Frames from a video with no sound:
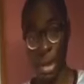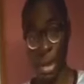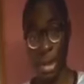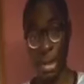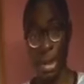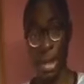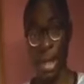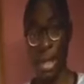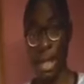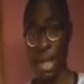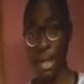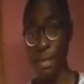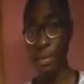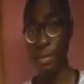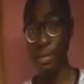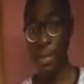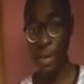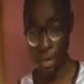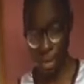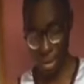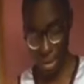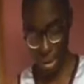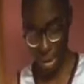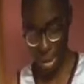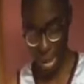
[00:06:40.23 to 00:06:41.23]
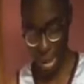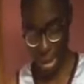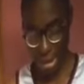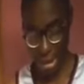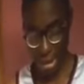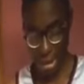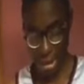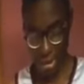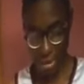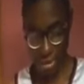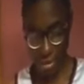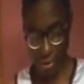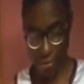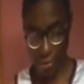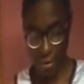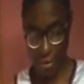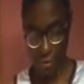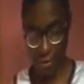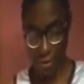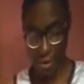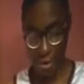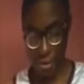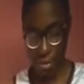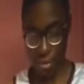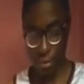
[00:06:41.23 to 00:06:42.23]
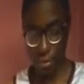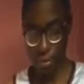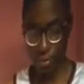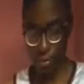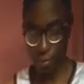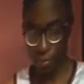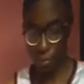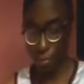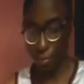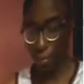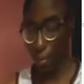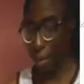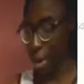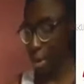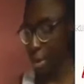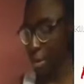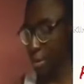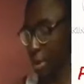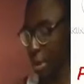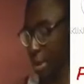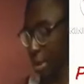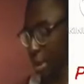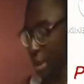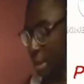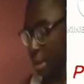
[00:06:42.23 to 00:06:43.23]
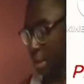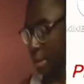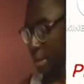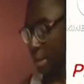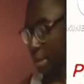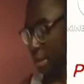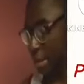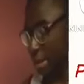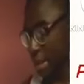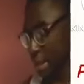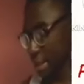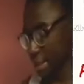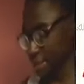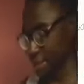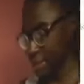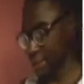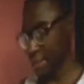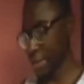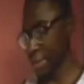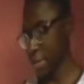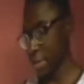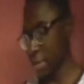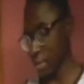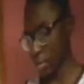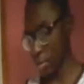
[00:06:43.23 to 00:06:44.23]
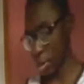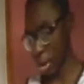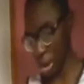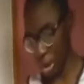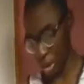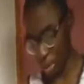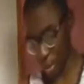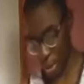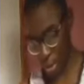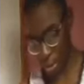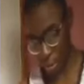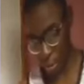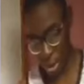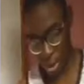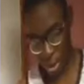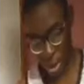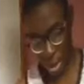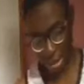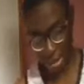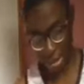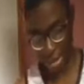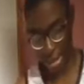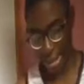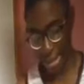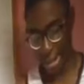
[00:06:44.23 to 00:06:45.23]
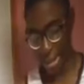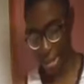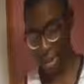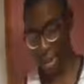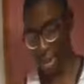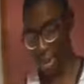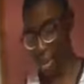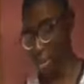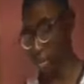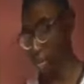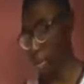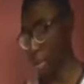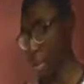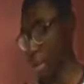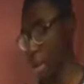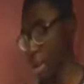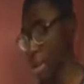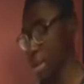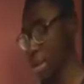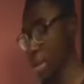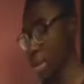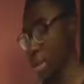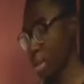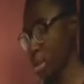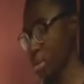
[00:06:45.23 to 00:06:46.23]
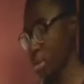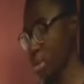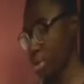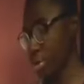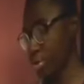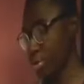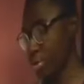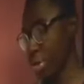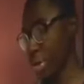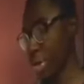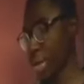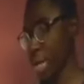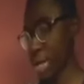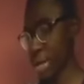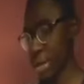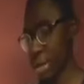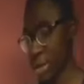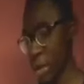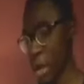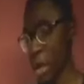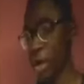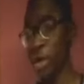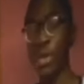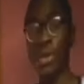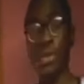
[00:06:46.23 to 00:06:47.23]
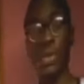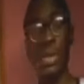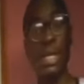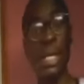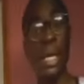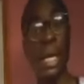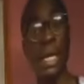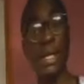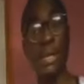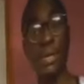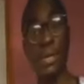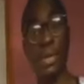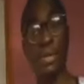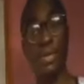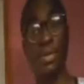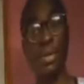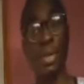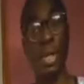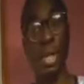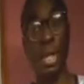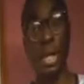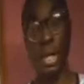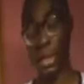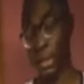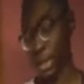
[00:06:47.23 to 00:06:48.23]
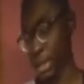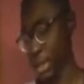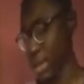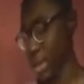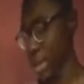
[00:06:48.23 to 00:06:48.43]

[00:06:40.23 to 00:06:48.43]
Now let's move on to the next section of this video. So and then this next session we're talking about when you are sketching your straight line. So how do you sketch your straight lines?